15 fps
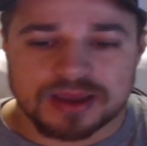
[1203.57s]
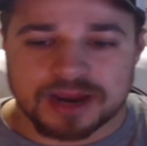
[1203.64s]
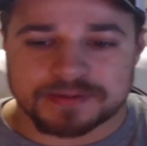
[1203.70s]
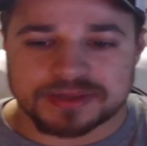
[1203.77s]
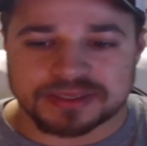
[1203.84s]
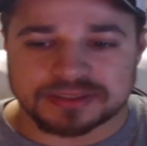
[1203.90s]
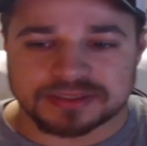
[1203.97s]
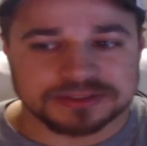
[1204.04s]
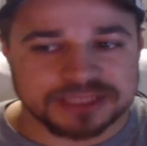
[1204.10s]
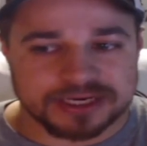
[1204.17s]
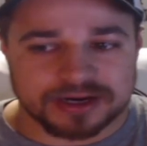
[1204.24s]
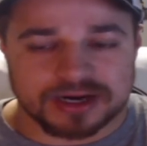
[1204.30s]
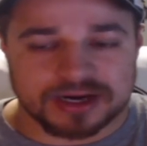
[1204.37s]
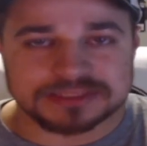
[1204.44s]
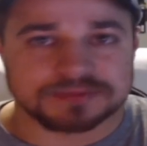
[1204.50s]
I mean,
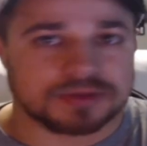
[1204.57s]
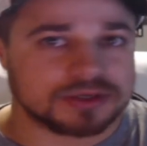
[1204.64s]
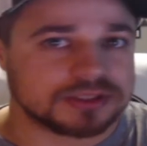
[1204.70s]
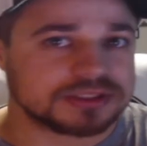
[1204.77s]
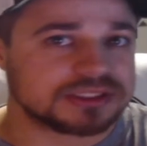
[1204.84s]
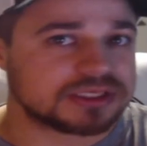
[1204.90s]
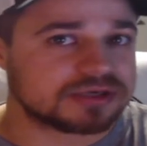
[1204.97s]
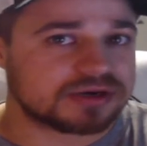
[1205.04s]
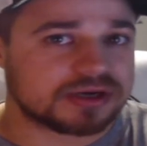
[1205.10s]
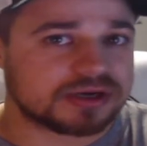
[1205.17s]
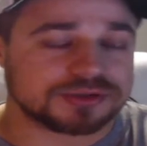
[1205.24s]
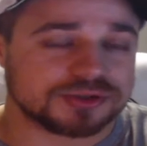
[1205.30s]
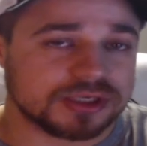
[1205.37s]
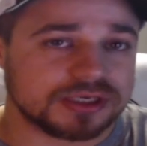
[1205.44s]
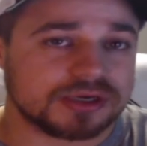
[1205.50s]
Jack Eisenberger did a
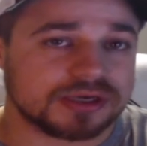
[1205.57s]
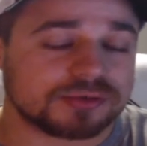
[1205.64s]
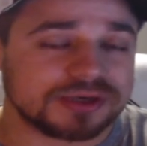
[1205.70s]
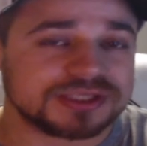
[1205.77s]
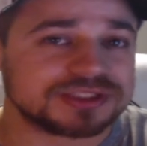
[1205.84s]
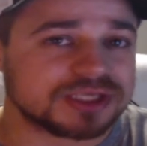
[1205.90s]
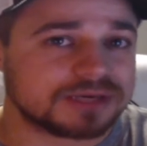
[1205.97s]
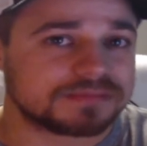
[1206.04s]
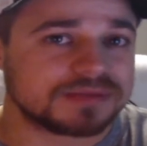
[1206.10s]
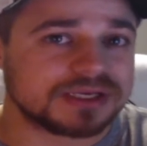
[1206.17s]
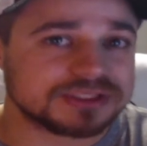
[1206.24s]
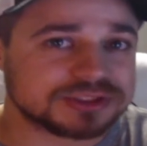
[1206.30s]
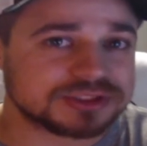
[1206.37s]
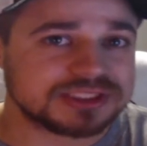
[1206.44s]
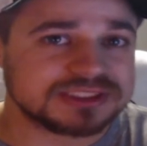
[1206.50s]
great great job
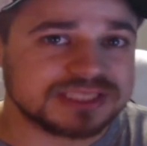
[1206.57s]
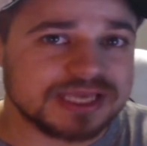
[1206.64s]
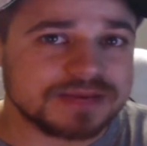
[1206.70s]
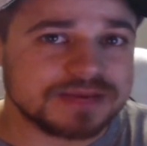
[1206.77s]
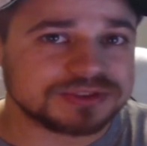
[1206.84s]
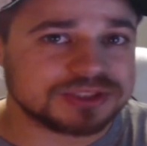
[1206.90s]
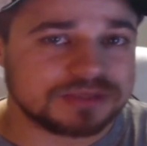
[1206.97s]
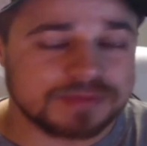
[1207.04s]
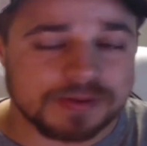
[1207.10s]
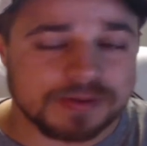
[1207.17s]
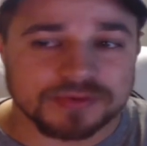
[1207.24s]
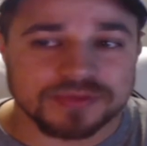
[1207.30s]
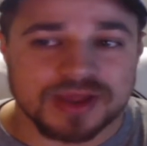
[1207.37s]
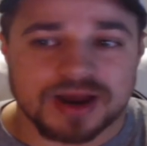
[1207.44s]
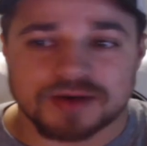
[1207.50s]
yesterday's game to shut
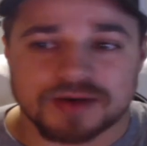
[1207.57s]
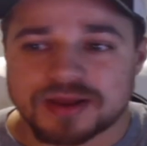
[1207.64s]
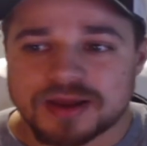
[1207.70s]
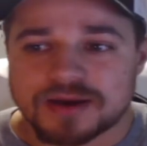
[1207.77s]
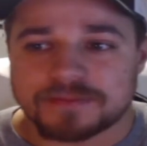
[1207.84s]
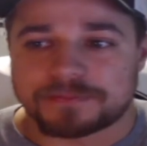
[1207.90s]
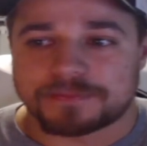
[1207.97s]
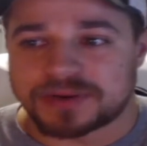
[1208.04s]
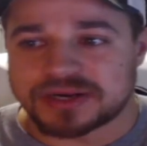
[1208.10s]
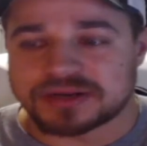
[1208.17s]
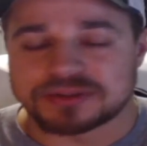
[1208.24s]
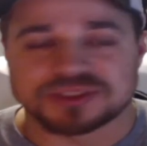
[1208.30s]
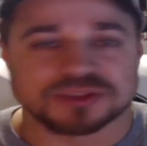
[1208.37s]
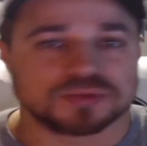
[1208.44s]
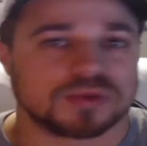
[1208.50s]
people down, but
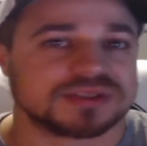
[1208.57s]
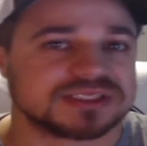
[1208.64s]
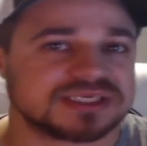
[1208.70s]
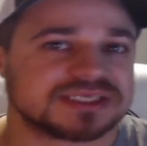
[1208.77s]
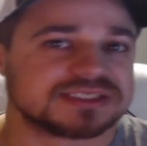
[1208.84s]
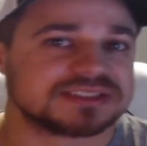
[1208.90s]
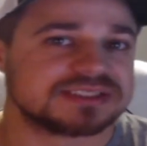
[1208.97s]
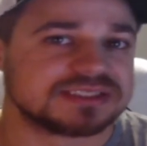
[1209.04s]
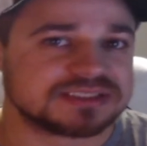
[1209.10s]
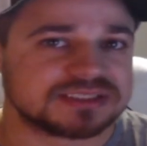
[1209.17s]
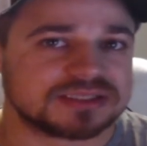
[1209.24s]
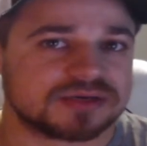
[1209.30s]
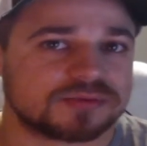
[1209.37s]
it just wasn't consistent.